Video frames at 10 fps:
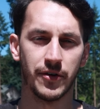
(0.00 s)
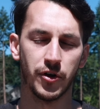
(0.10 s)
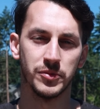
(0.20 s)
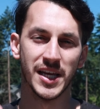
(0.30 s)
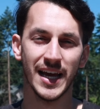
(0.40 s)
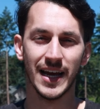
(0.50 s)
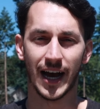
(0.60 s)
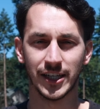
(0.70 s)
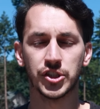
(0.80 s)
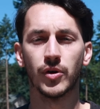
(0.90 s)
townhomes.
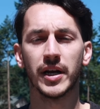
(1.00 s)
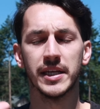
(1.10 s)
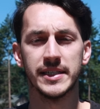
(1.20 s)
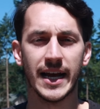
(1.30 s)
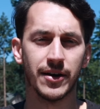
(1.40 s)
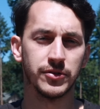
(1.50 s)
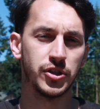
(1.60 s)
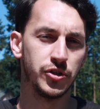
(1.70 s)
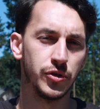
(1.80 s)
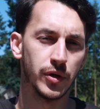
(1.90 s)
I shrunk it down
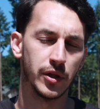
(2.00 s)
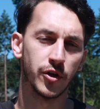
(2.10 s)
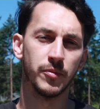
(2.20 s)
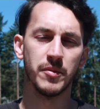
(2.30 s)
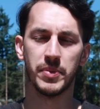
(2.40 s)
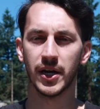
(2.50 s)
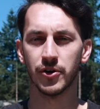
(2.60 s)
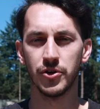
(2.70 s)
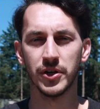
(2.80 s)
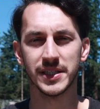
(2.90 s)
to do a little bit
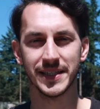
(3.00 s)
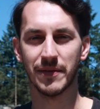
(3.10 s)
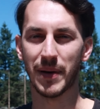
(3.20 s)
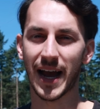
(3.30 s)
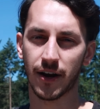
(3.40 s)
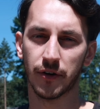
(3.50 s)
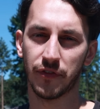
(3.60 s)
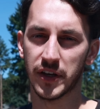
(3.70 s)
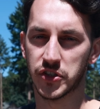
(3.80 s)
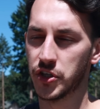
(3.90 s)
bigger units in the back on
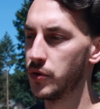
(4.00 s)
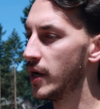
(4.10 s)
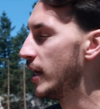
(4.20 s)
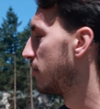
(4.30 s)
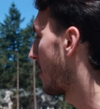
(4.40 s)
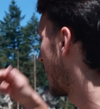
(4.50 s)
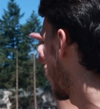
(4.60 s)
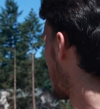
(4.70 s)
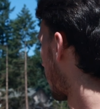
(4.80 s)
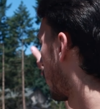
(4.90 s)
phase 2. But my
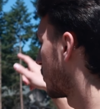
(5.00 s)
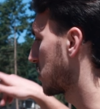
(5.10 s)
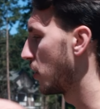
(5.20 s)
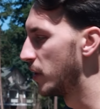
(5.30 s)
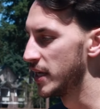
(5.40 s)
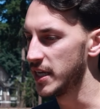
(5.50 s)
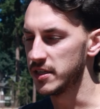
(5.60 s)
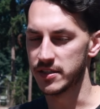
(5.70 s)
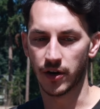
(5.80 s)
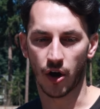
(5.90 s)
neighbor also,
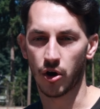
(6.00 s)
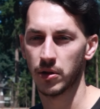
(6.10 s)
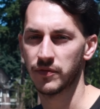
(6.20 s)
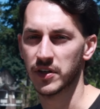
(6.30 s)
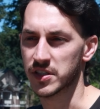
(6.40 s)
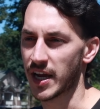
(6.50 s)
he's done all of the